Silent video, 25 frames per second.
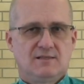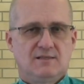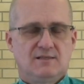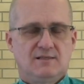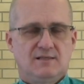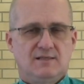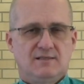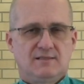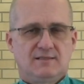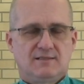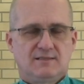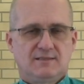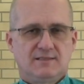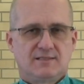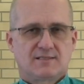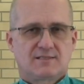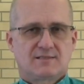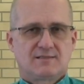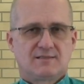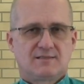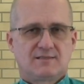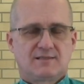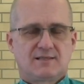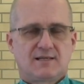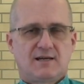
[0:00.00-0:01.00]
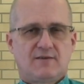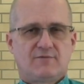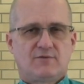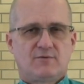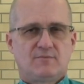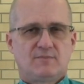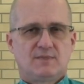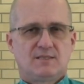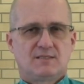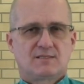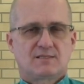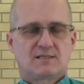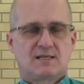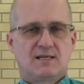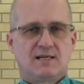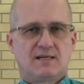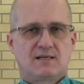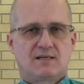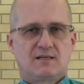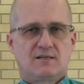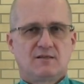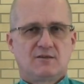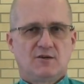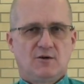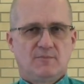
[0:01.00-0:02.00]
And he listed the government's
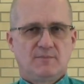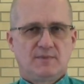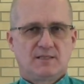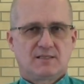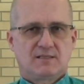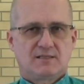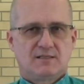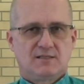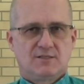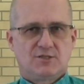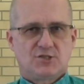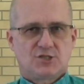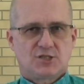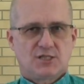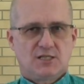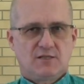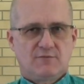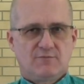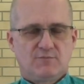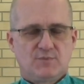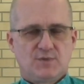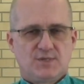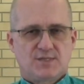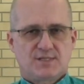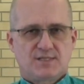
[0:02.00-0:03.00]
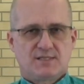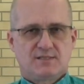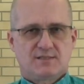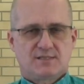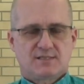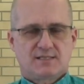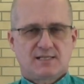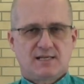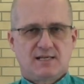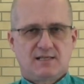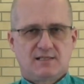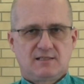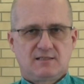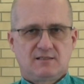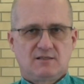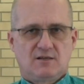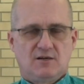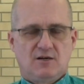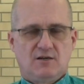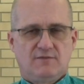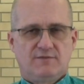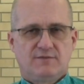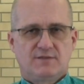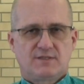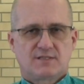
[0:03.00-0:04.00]
economic achievements since taking
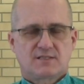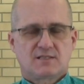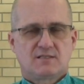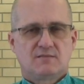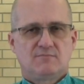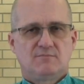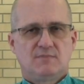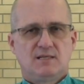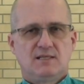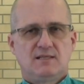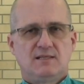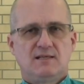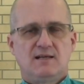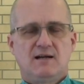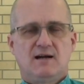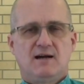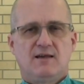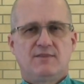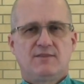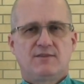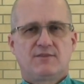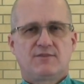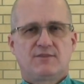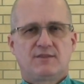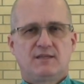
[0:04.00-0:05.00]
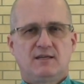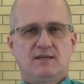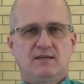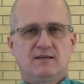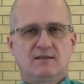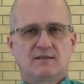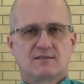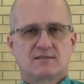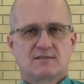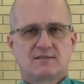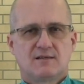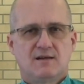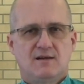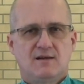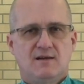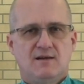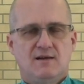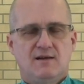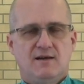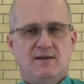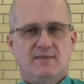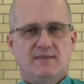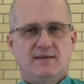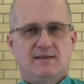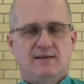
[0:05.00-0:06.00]
office and many other things,
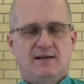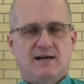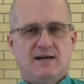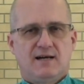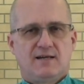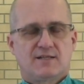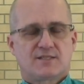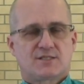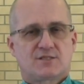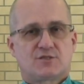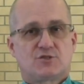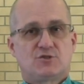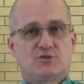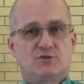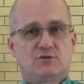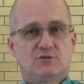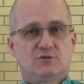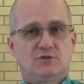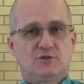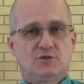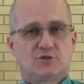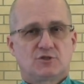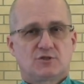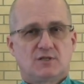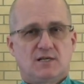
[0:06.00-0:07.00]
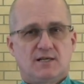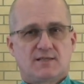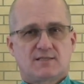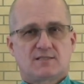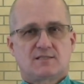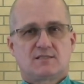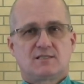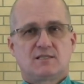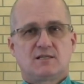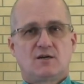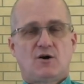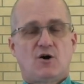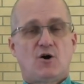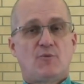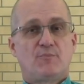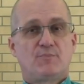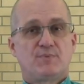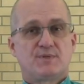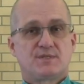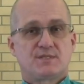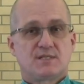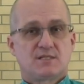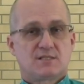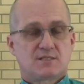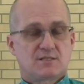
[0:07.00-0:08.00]
and then asked, "Do you trust the
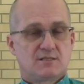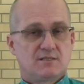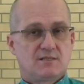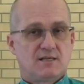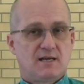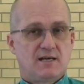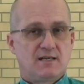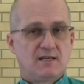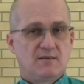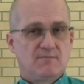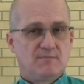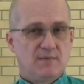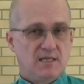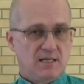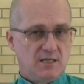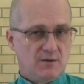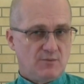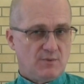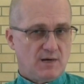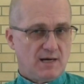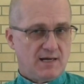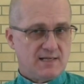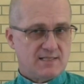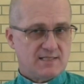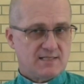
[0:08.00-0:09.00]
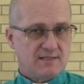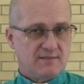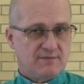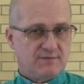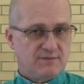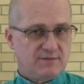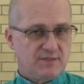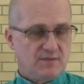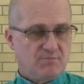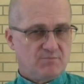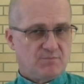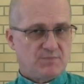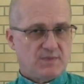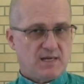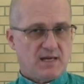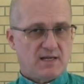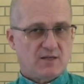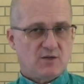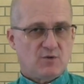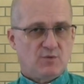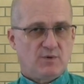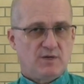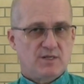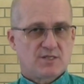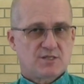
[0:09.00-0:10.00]
opposition?" And in many ways, he flipped
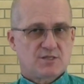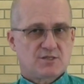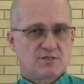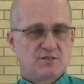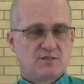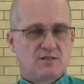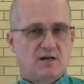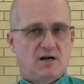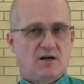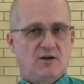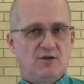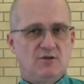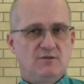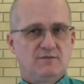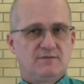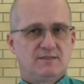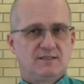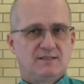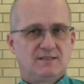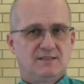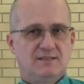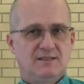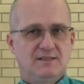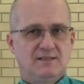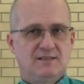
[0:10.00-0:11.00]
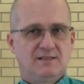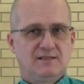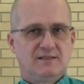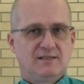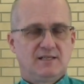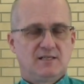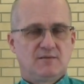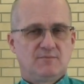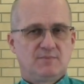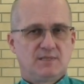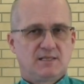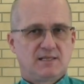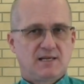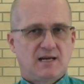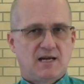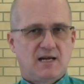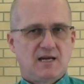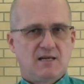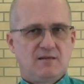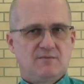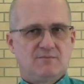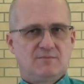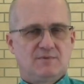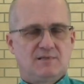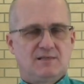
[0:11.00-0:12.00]
that question over, and it
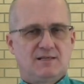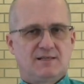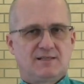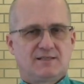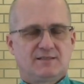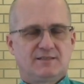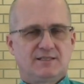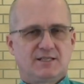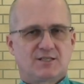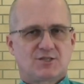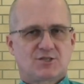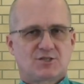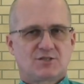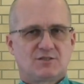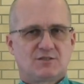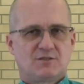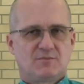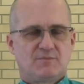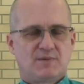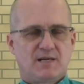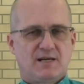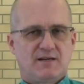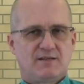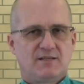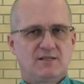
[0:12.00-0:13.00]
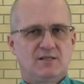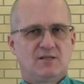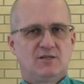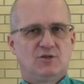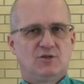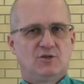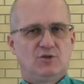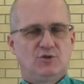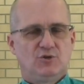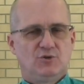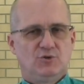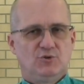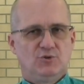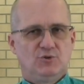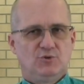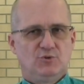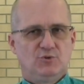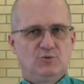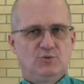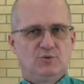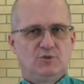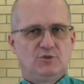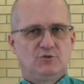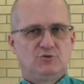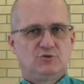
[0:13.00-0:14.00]
became an election about
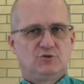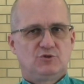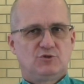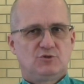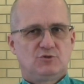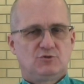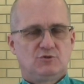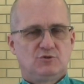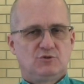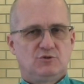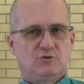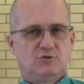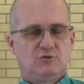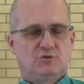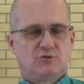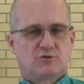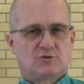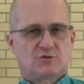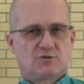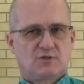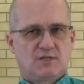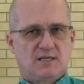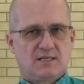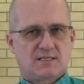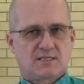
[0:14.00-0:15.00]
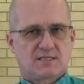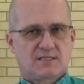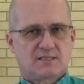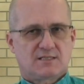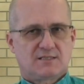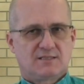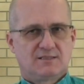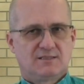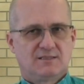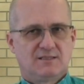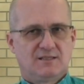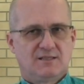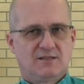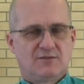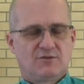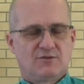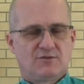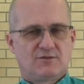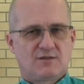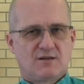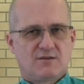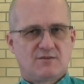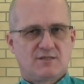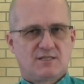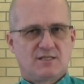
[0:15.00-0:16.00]
who do you trust, not
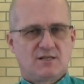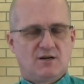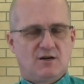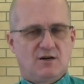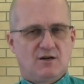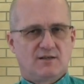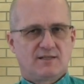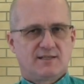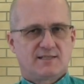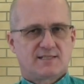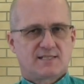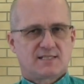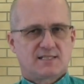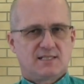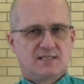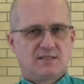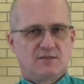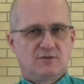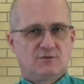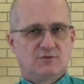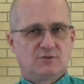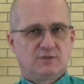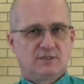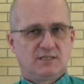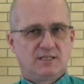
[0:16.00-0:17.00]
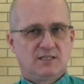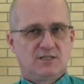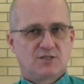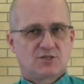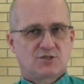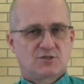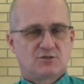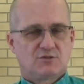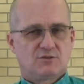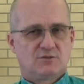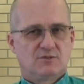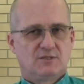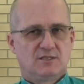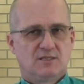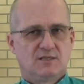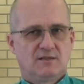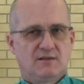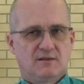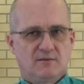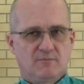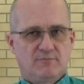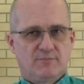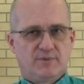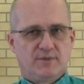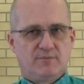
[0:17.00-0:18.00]
only on a single issue,
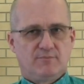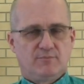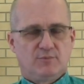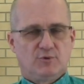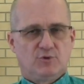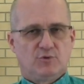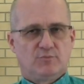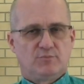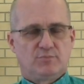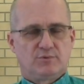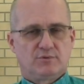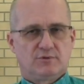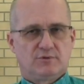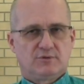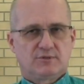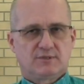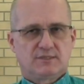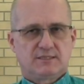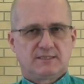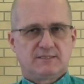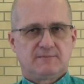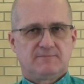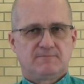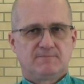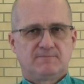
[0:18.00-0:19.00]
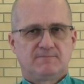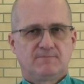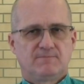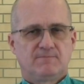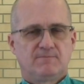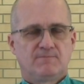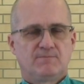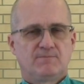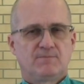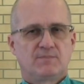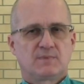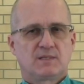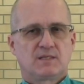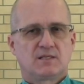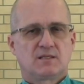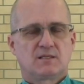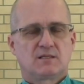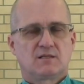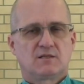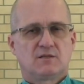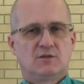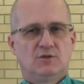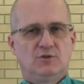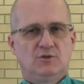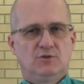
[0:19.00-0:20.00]
but more broadly.
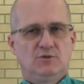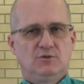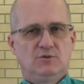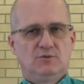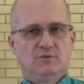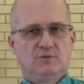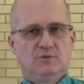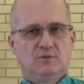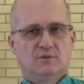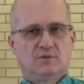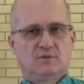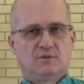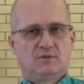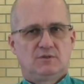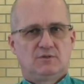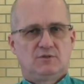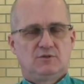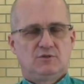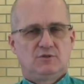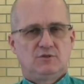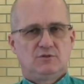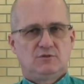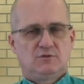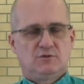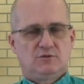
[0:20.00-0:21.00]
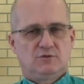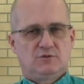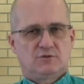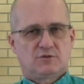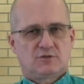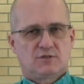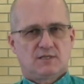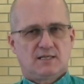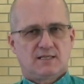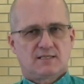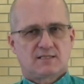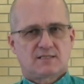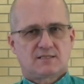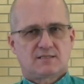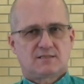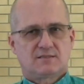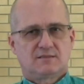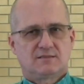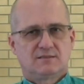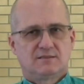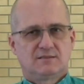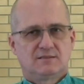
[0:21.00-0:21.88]
Who do you trust?